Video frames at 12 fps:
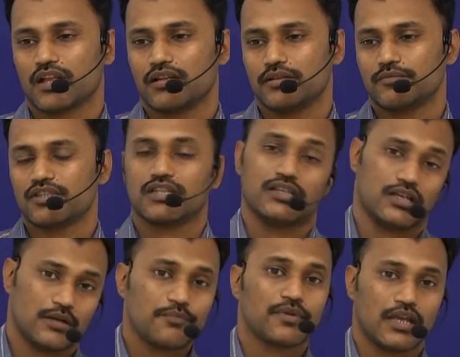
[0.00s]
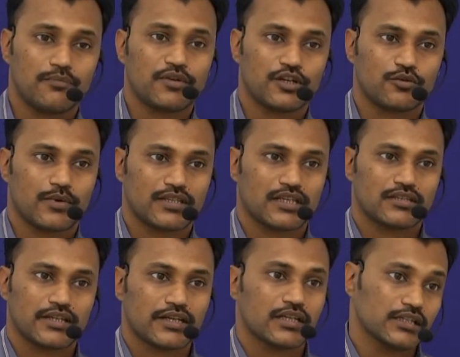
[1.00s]
let me say, the epitome, as I
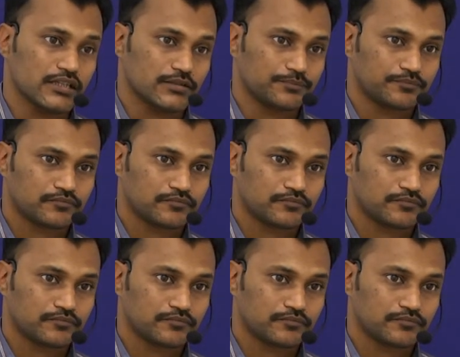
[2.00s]
said earlier.